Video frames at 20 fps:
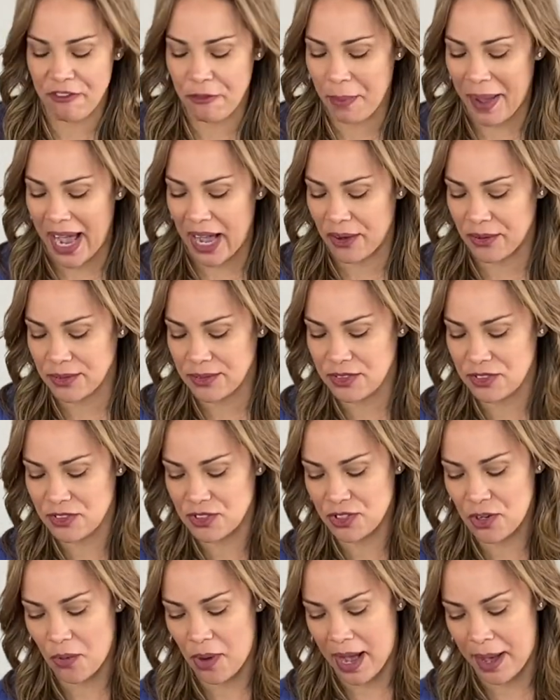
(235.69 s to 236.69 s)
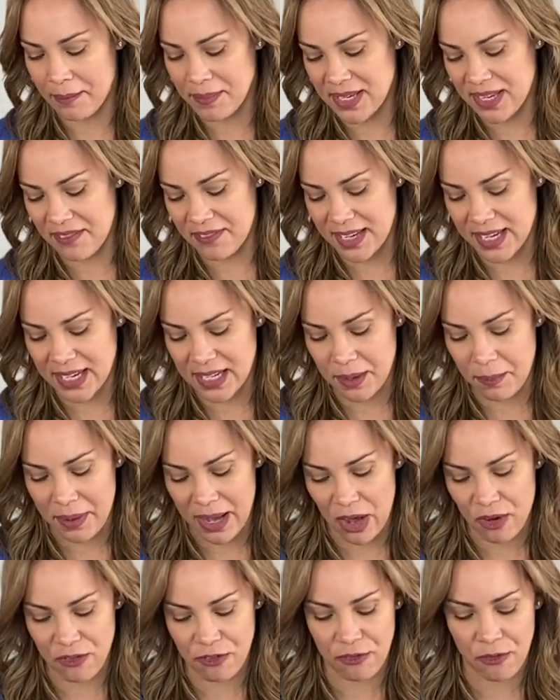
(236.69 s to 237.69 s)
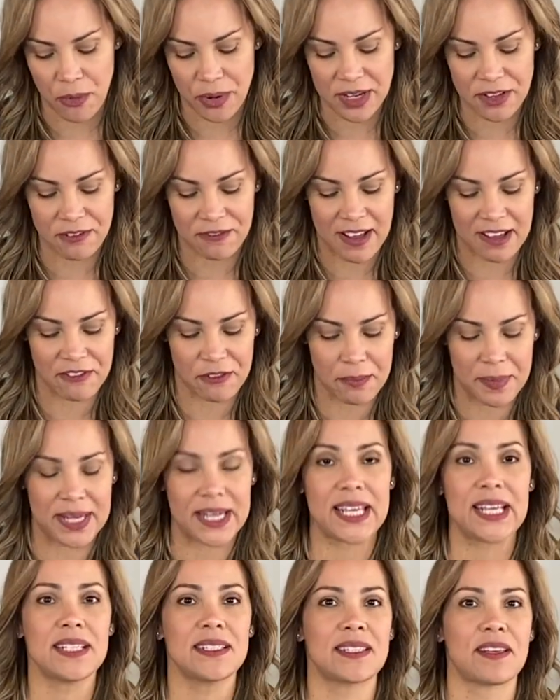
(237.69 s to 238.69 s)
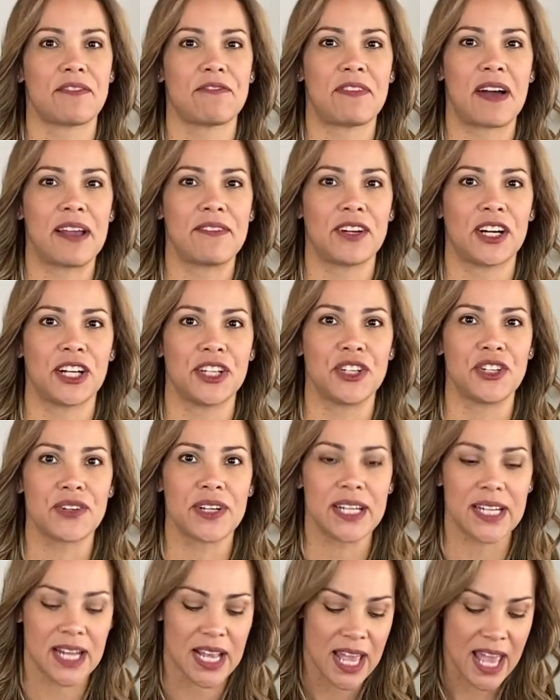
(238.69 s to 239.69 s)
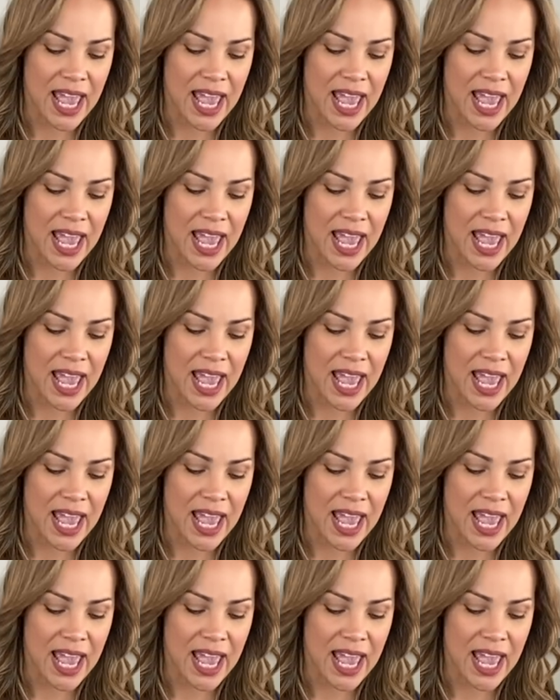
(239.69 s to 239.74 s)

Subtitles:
pounds, so I'm giving it about 45 minutes at 500.